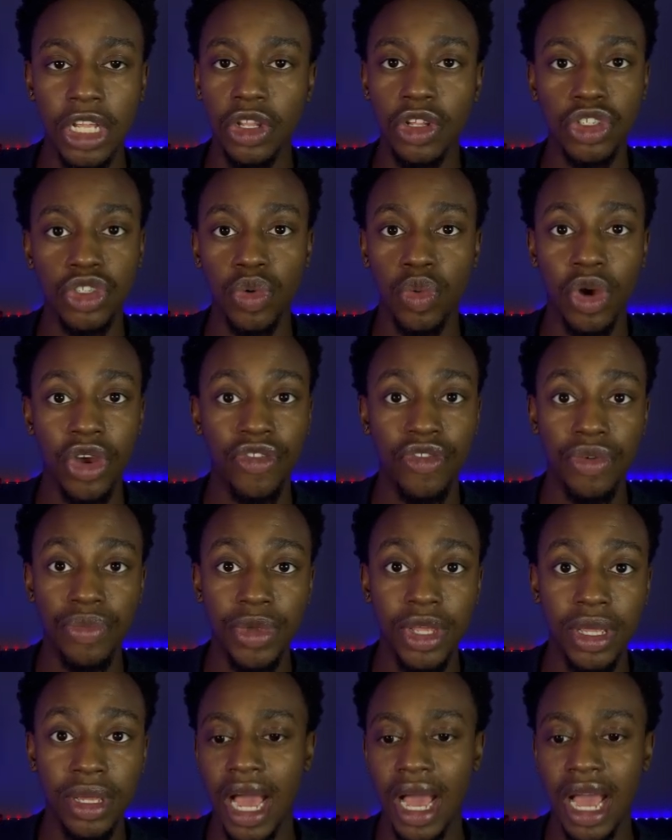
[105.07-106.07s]
it doesn't work for
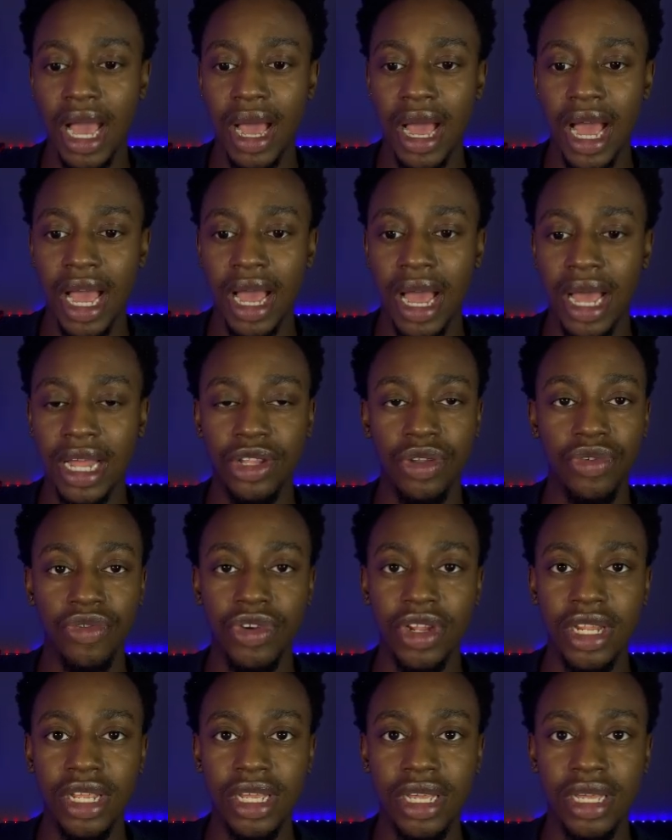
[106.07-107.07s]
me. I don't
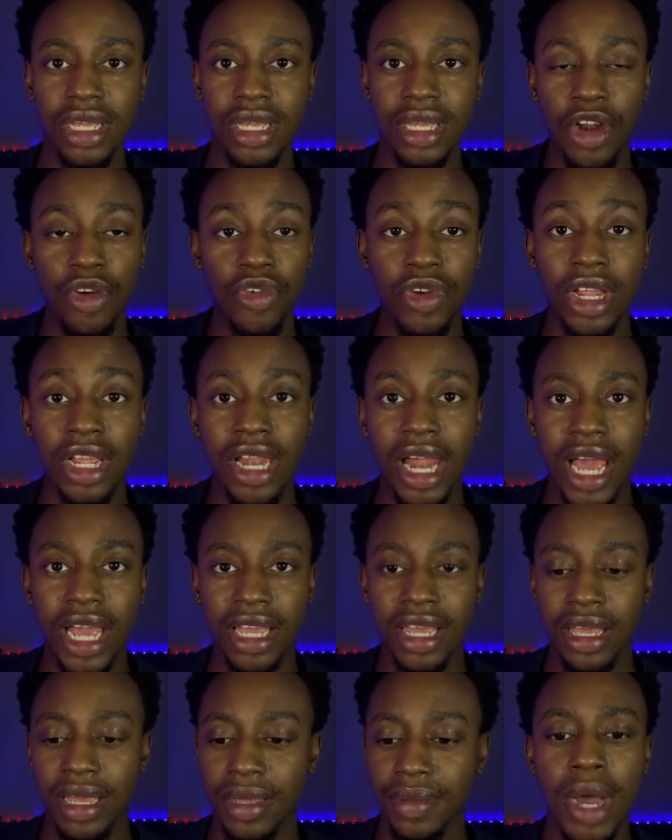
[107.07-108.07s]
really
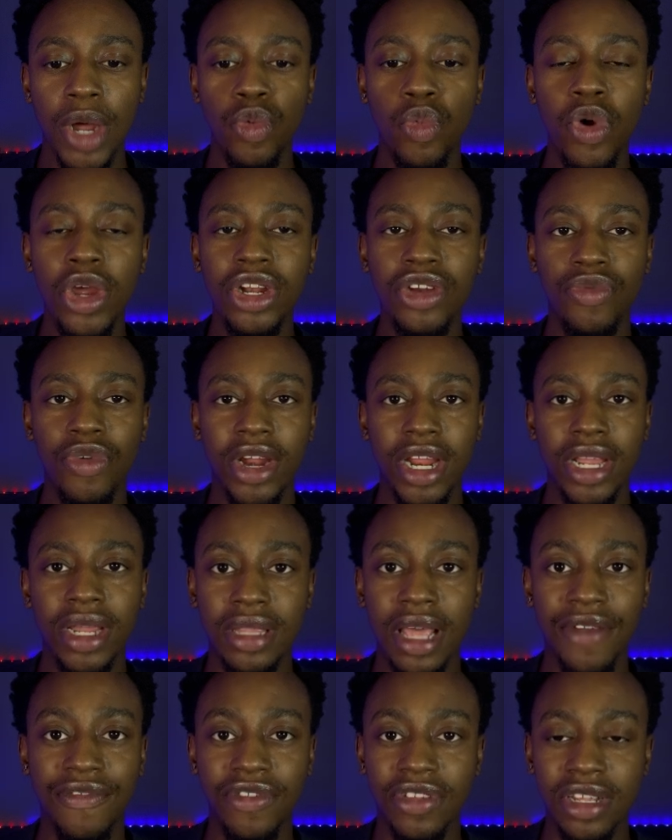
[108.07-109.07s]
like it. My win rate
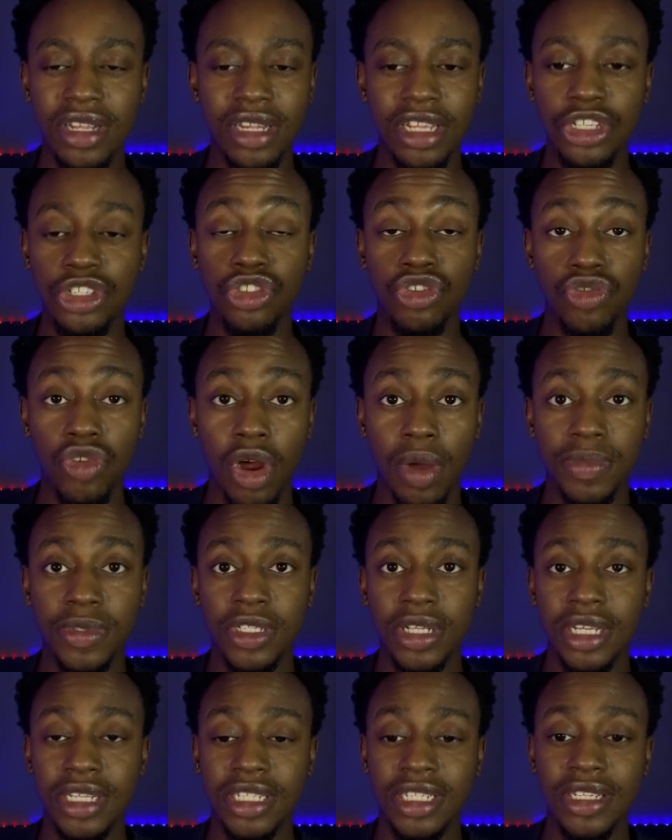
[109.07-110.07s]
definitely
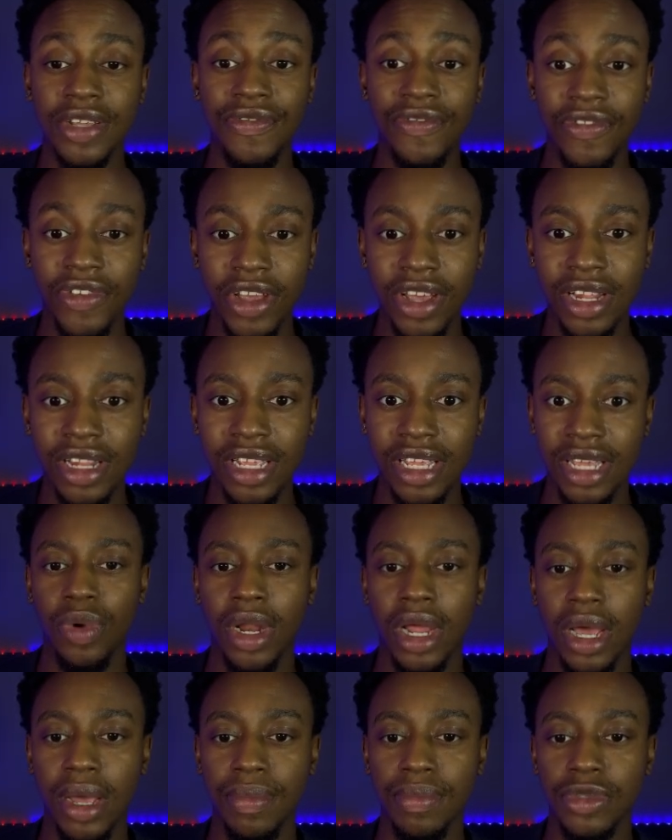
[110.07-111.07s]
drops severely when
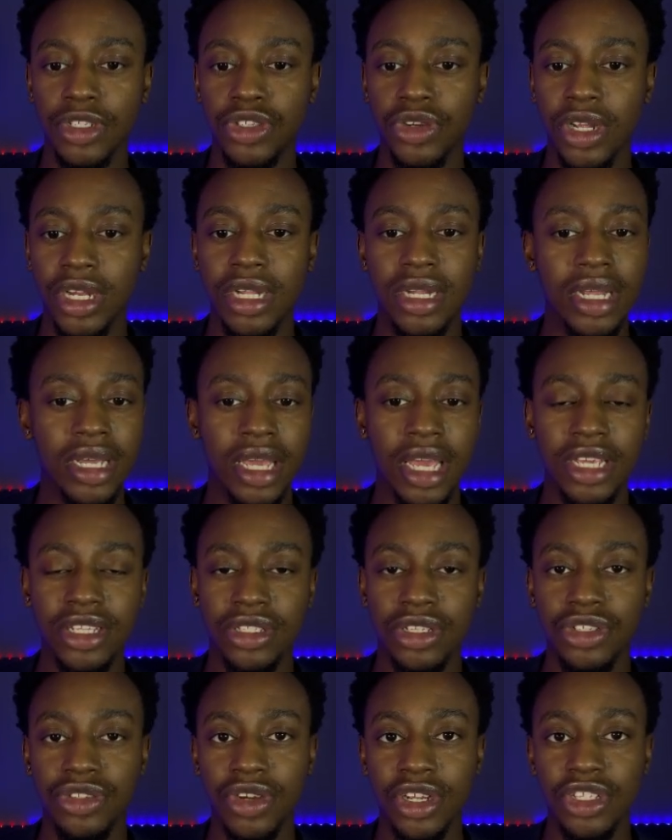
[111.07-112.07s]
I'm trading against
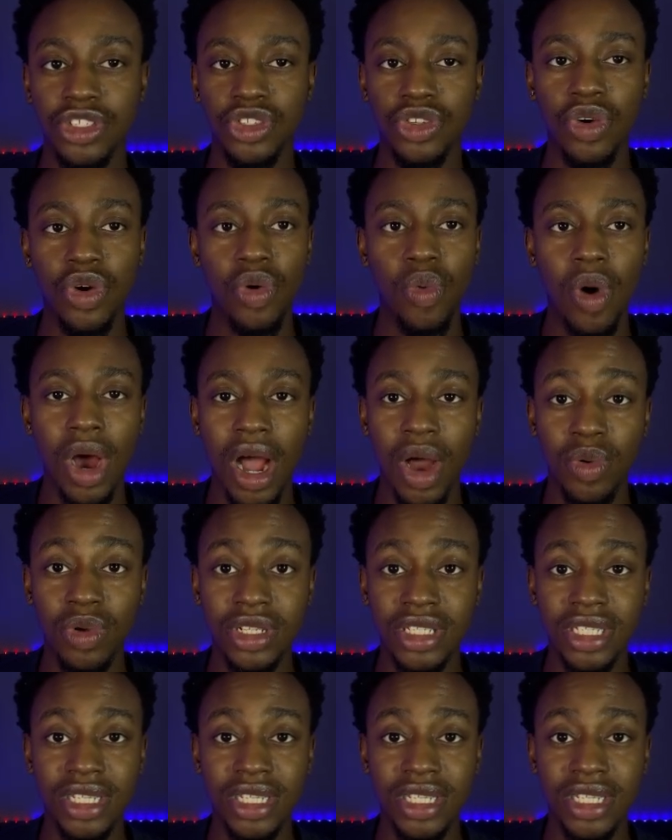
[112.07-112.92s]
the trend. So what I would